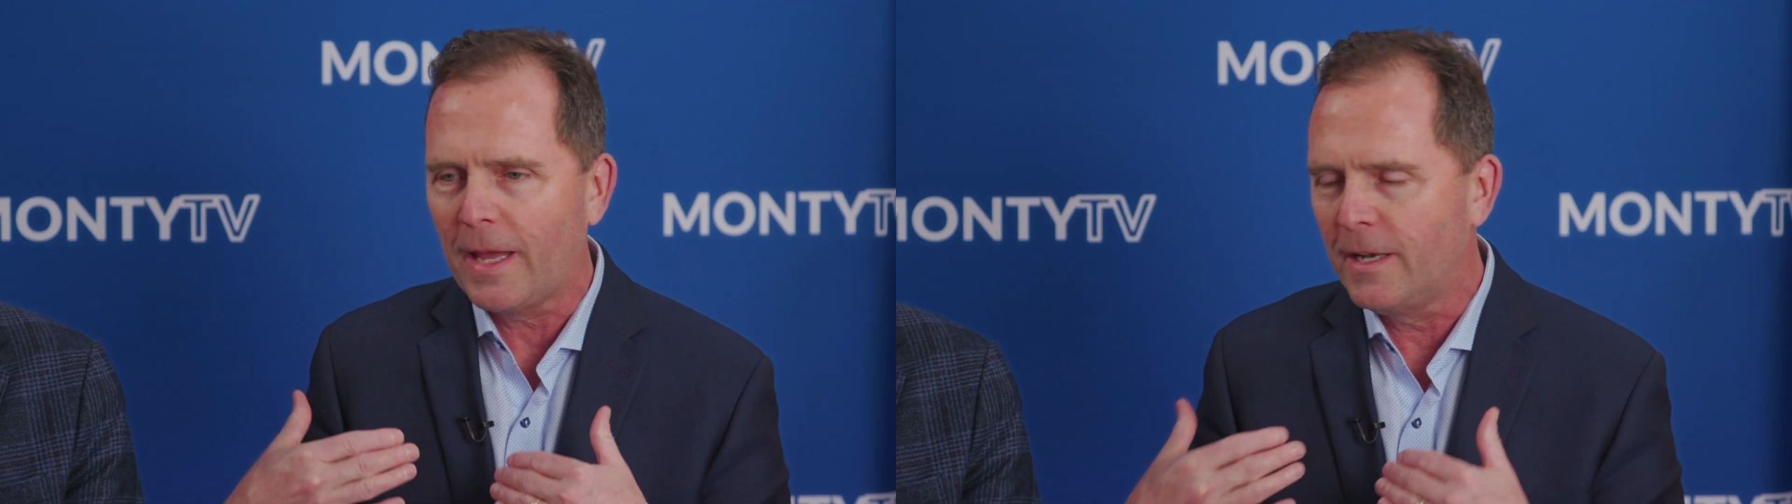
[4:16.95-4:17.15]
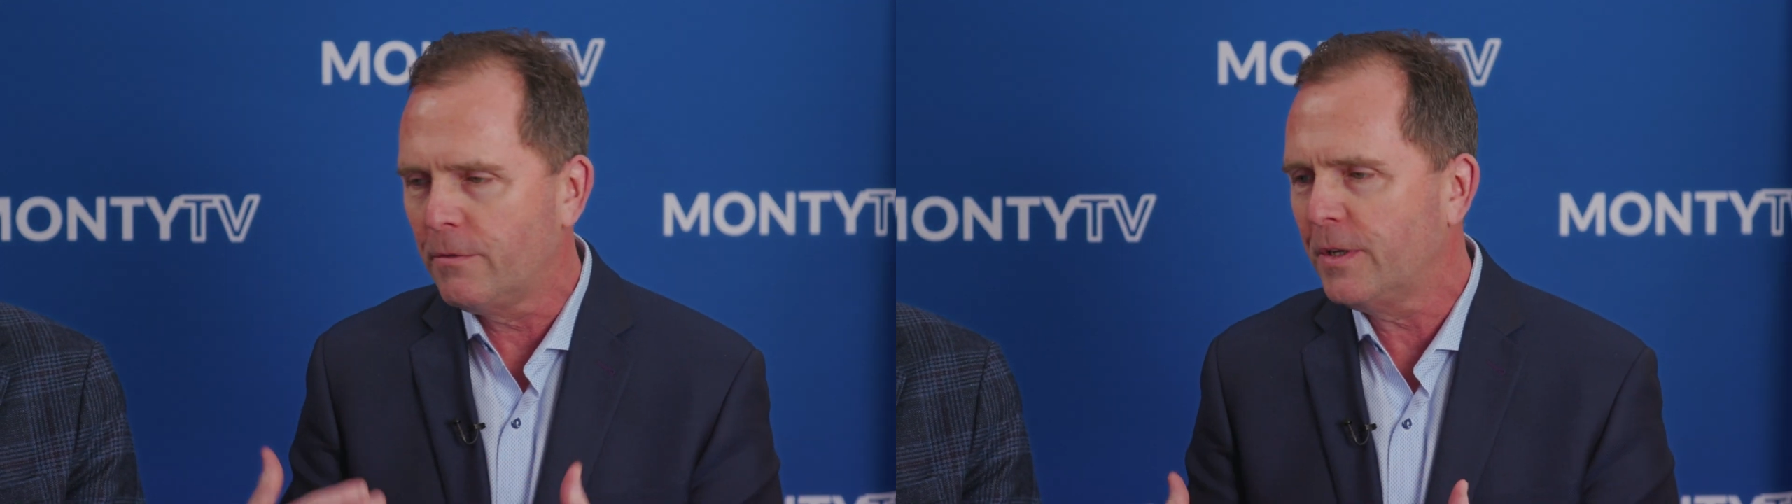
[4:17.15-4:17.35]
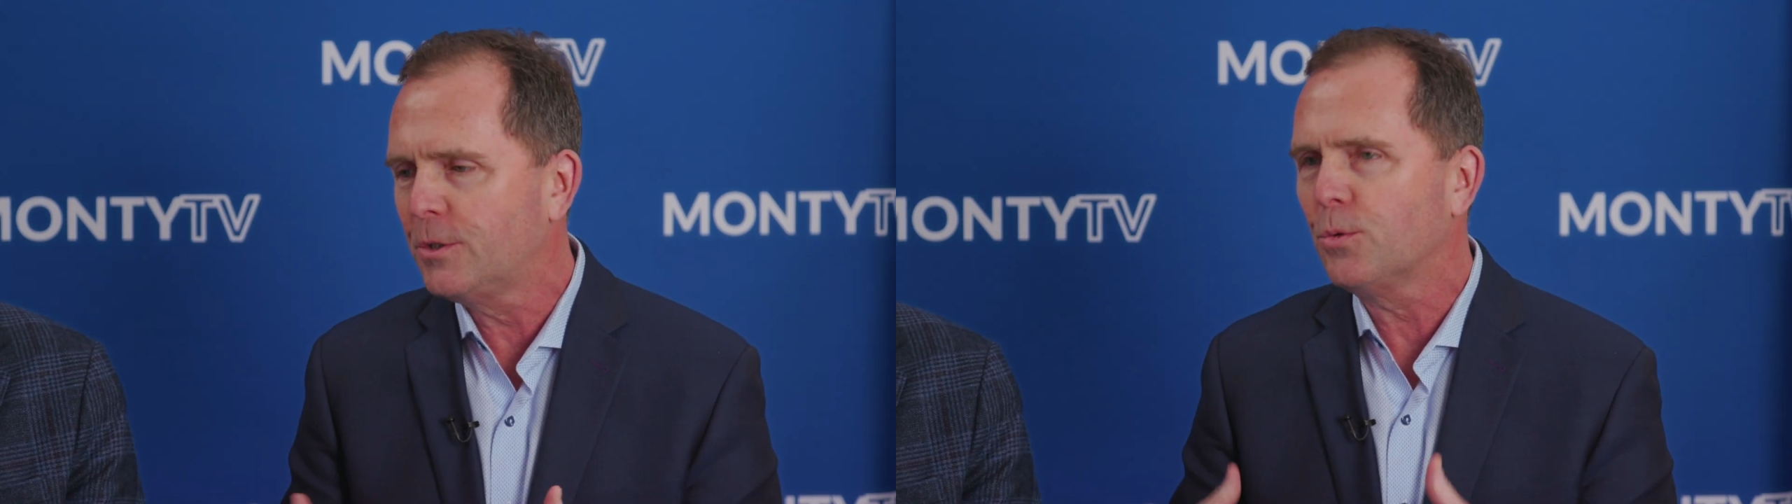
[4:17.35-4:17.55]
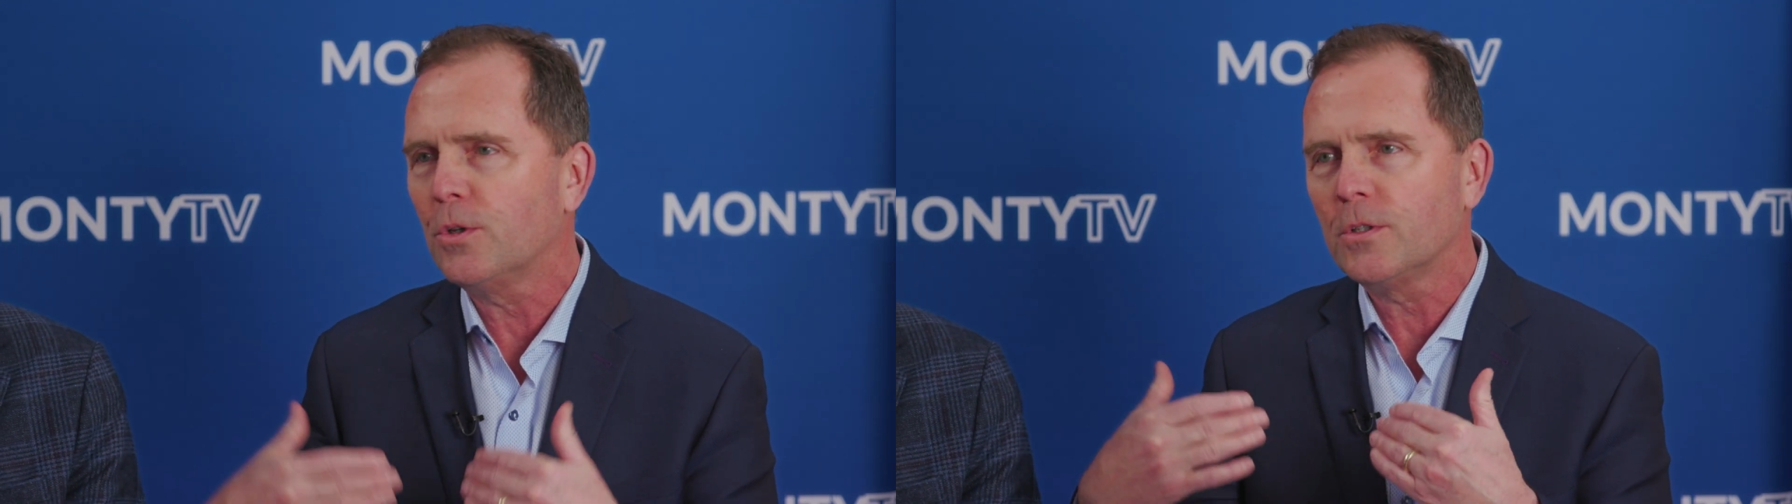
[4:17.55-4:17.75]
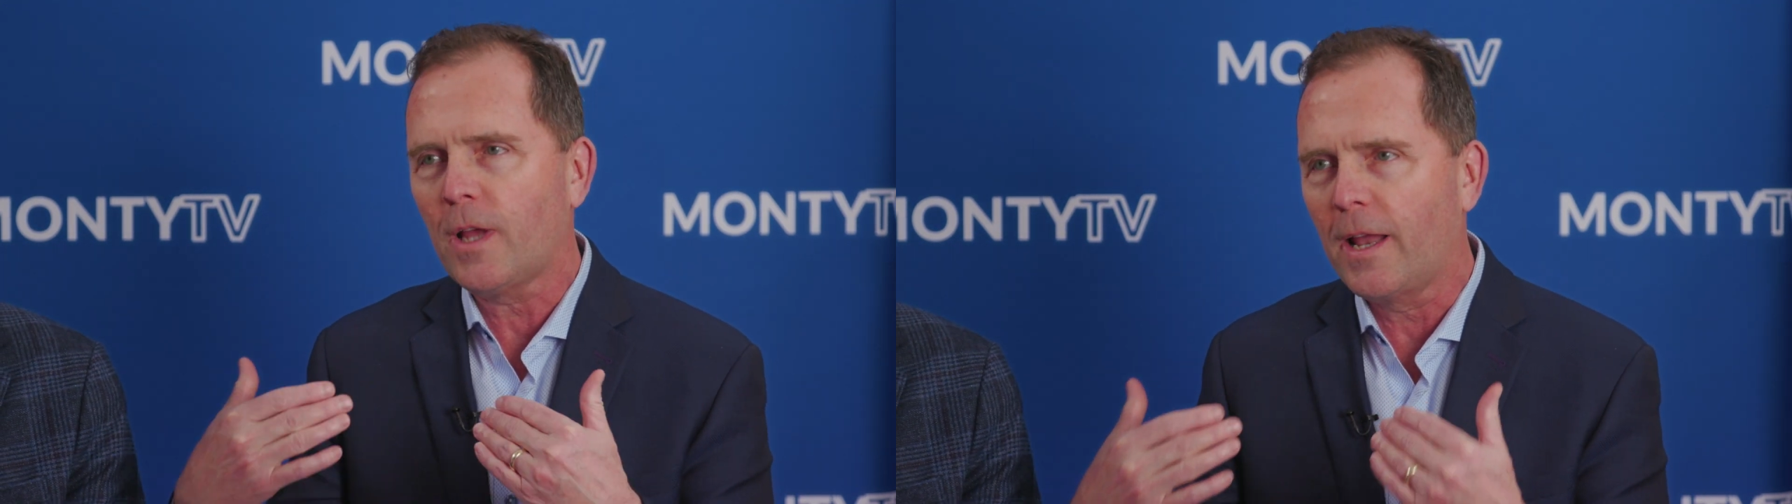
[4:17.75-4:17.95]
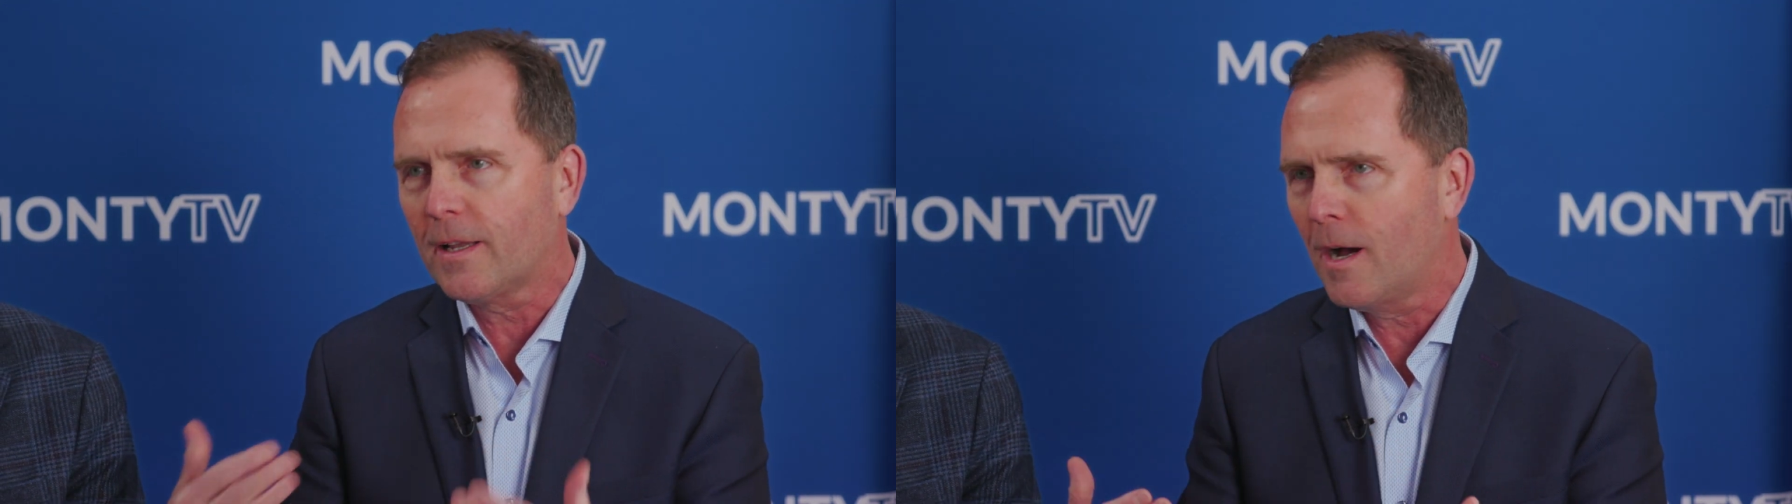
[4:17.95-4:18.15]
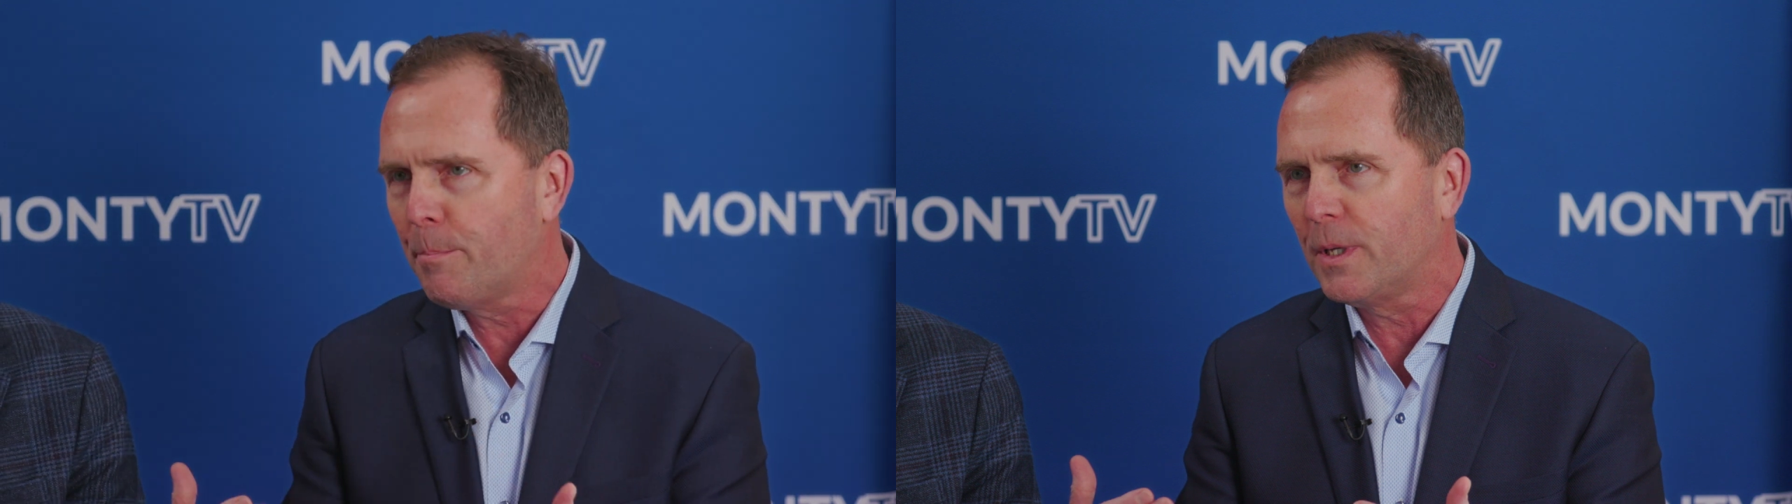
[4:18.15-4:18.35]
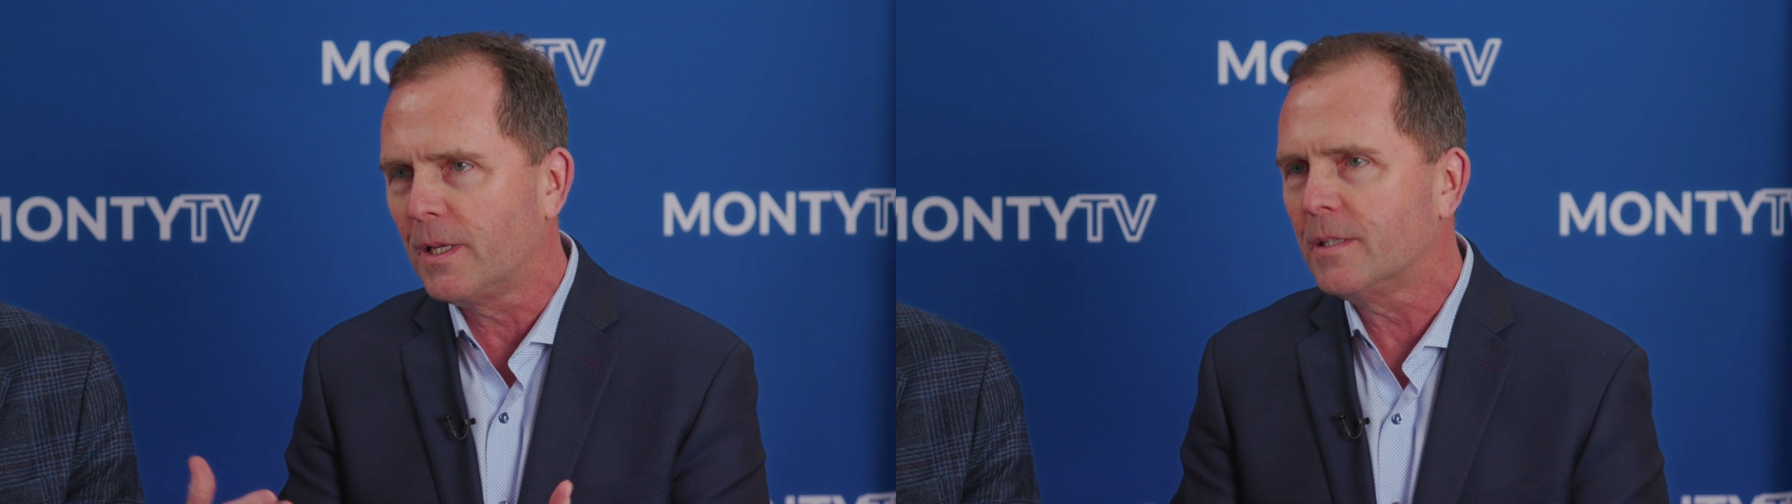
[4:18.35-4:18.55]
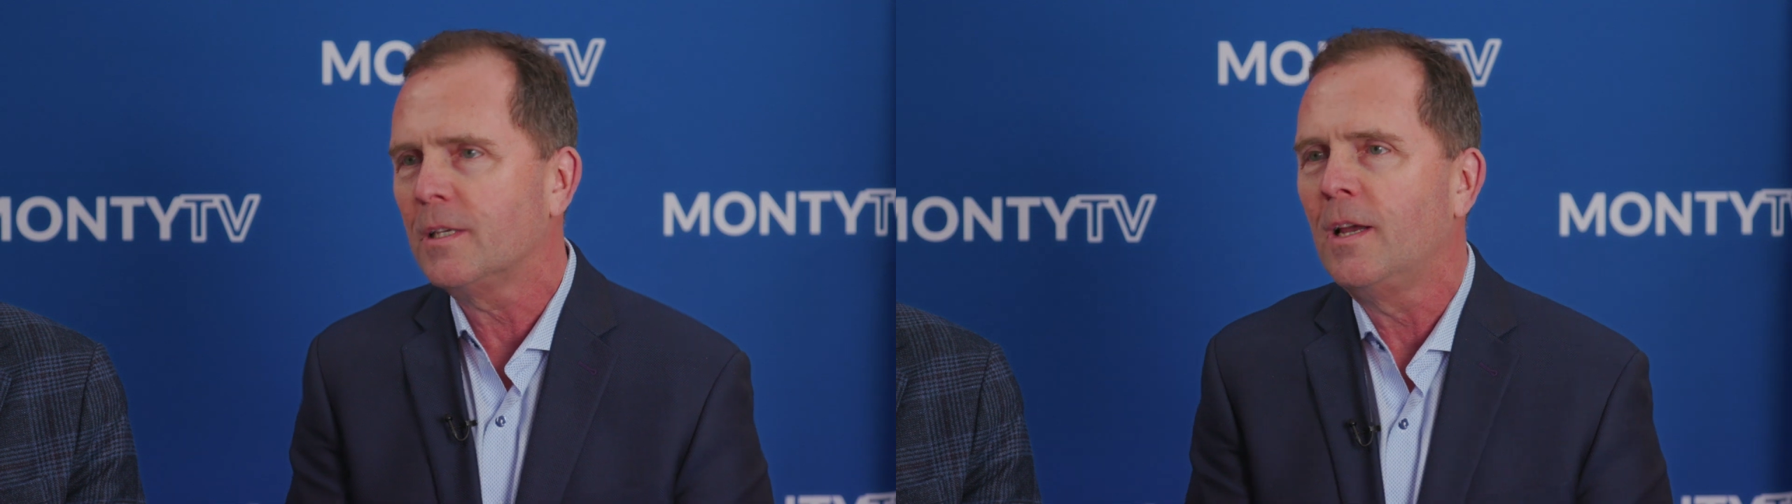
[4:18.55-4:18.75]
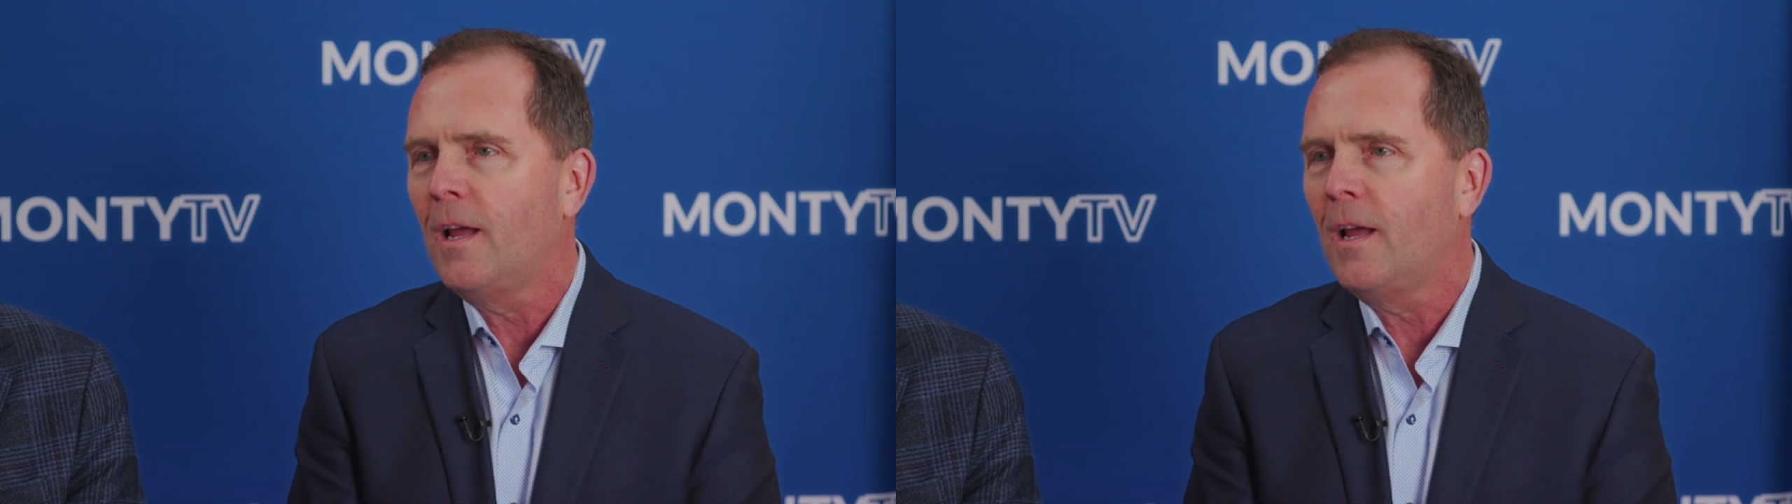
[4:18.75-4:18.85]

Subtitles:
individuals and companies.